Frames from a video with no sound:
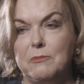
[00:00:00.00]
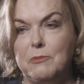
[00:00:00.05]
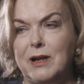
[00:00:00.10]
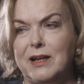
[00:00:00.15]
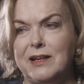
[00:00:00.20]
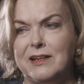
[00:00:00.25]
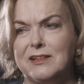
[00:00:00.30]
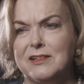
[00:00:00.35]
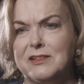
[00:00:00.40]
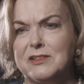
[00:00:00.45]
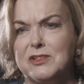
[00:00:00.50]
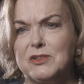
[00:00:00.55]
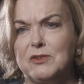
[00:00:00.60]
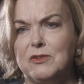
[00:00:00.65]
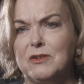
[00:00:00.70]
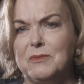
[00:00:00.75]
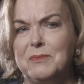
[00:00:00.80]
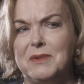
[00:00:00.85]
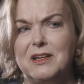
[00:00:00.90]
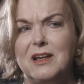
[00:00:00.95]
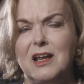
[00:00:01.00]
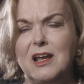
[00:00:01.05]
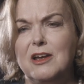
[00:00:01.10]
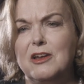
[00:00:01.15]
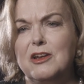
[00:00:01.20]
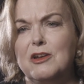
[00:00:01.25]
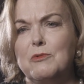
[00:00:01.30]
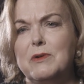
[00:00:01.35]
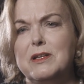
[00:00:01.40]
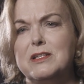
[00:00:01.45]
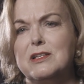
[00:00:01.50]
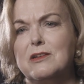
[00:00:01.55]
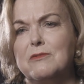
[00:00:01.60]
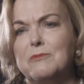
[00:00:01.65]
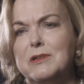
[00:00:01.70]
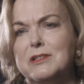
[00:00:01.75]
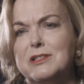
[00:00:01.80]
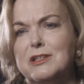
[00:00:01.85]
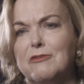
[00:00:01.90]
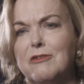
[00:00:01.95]
Wellington's got.
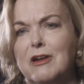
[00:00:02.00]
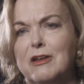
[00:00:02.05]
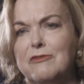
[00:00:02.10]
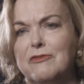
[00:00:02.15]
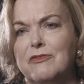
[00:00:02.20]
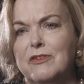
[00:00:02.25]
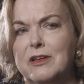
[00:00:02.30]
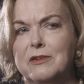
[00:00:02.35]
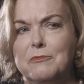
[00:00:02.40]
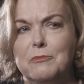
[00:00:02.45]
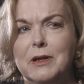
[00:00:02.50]
Where's the Great Fear?